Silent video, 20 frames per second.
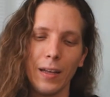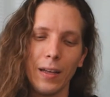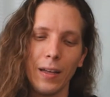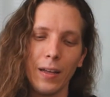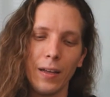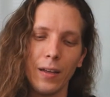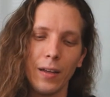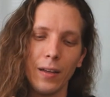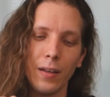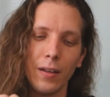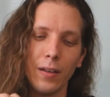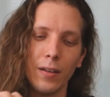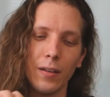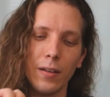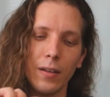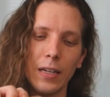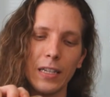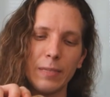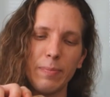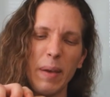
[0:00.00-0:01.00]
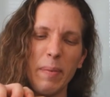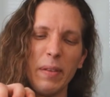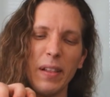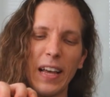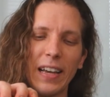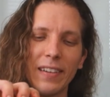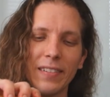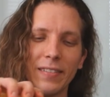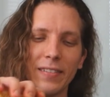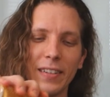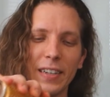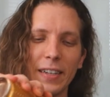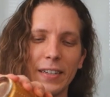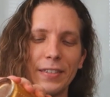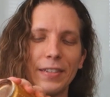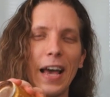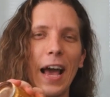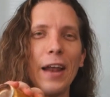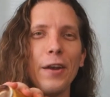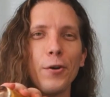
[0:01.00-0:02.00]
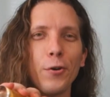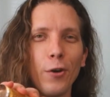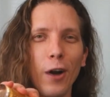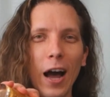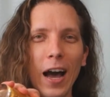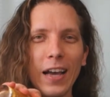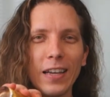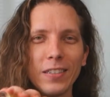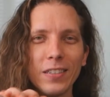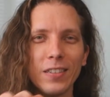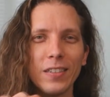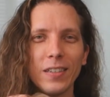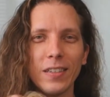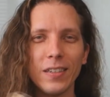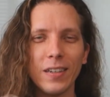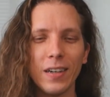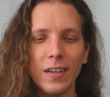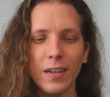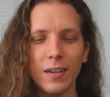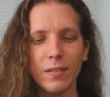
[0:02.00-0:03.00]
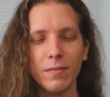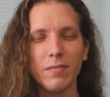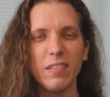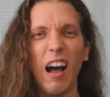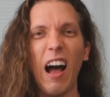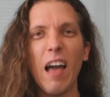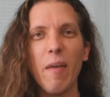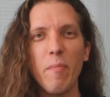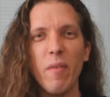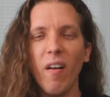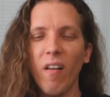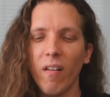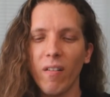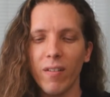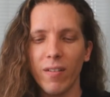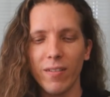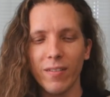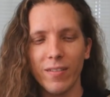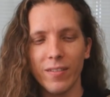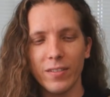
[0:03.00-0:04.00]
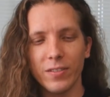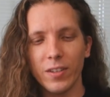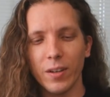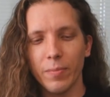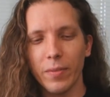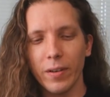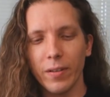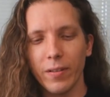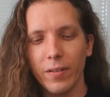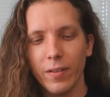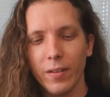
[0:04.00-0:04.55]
It's maybe like tenderize the Thai milk or something.